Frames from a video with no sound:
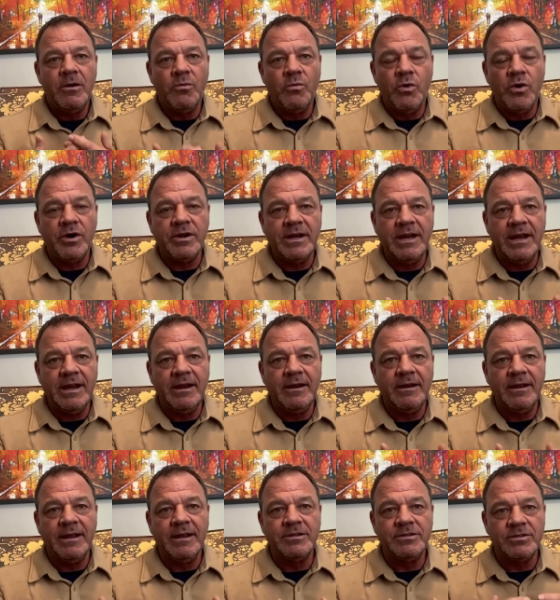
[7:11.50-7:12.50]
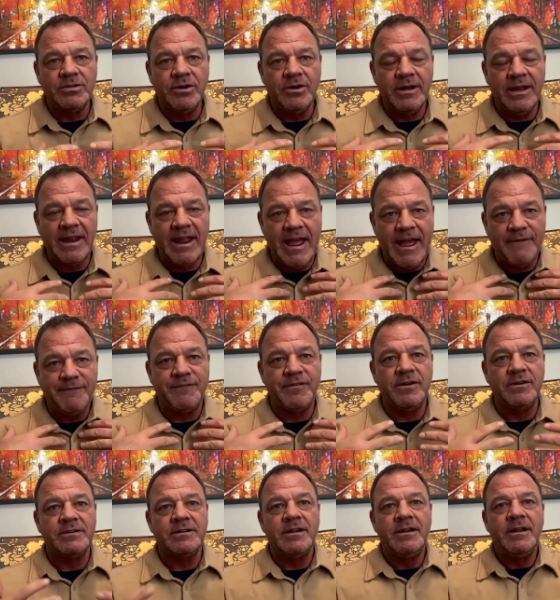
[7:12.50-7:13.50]
working, exerting
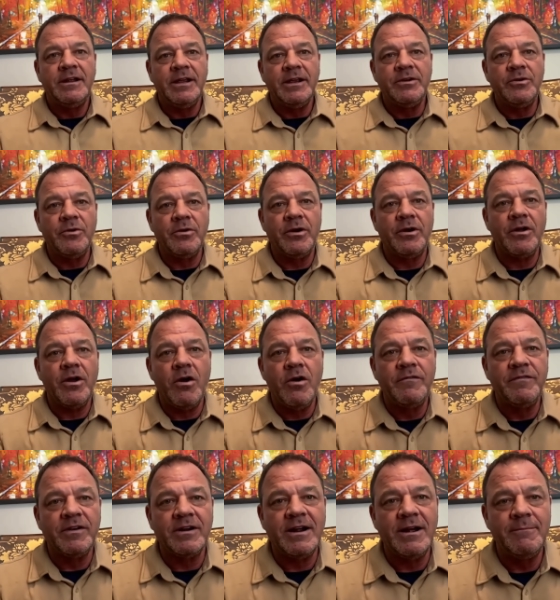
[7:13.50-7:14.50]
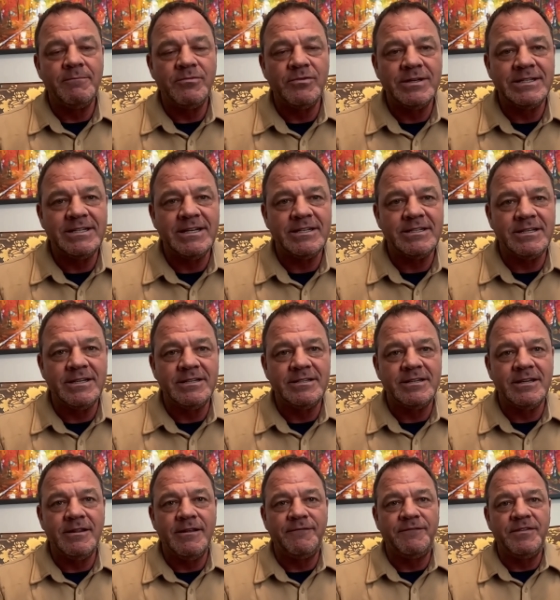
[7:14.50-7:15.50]
effort in order to overcome
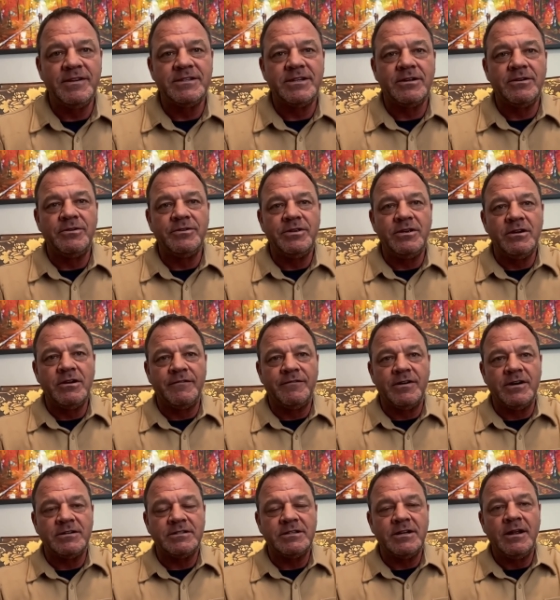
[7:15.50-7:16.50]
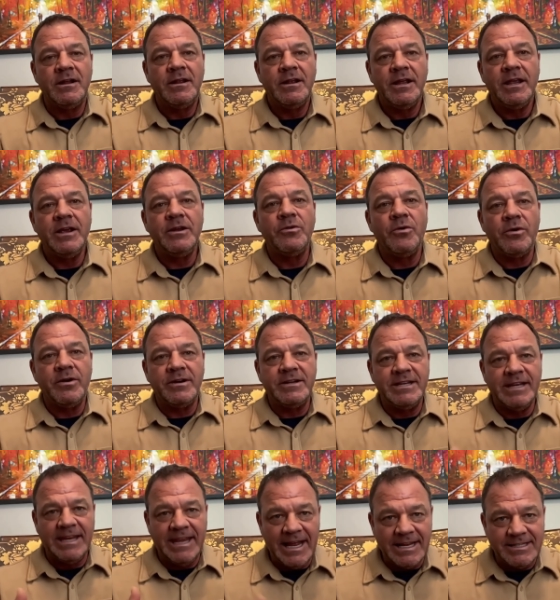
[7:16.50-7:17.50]
resistance in the physical universe in order
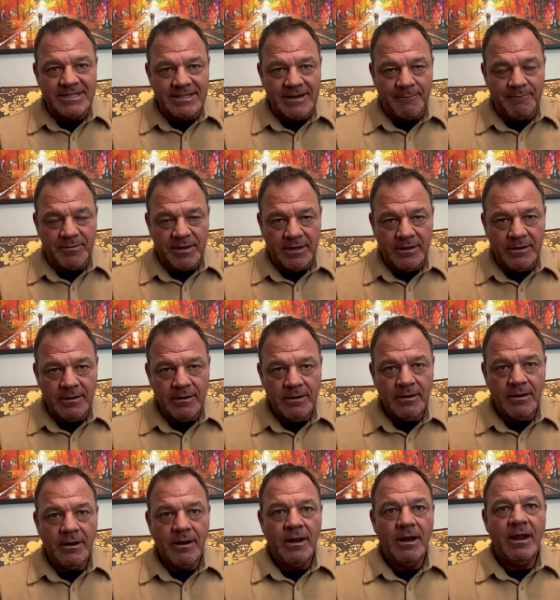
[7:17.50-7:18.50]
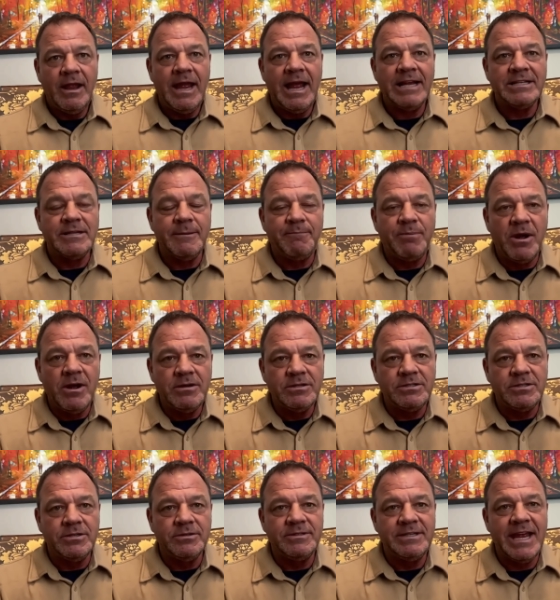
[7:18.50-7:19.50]
to get something, as
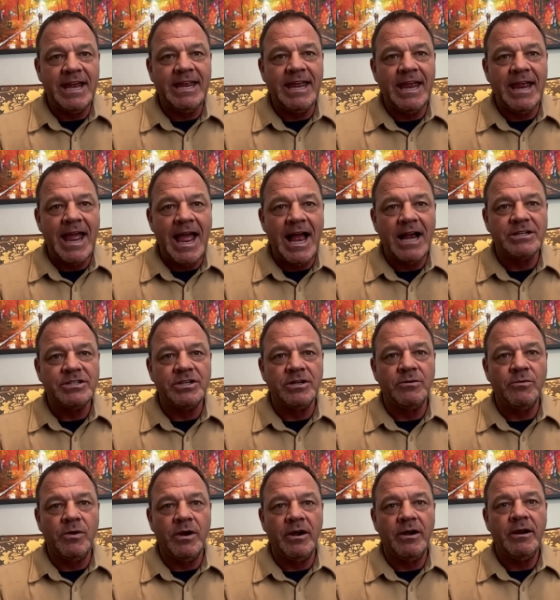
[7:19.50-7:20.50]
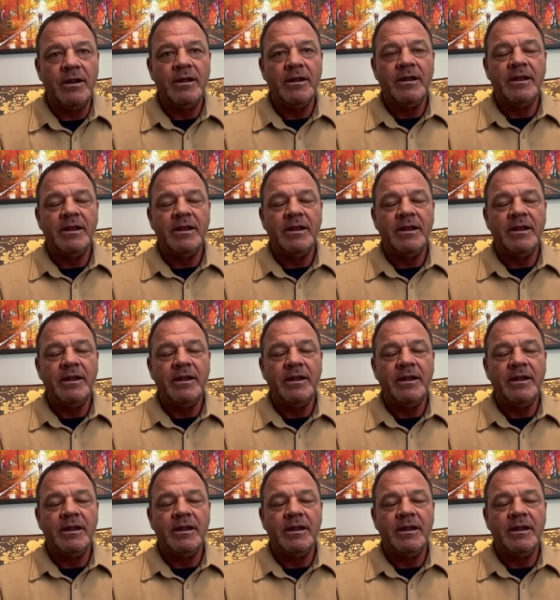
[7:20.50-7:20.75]
opposed to taking action where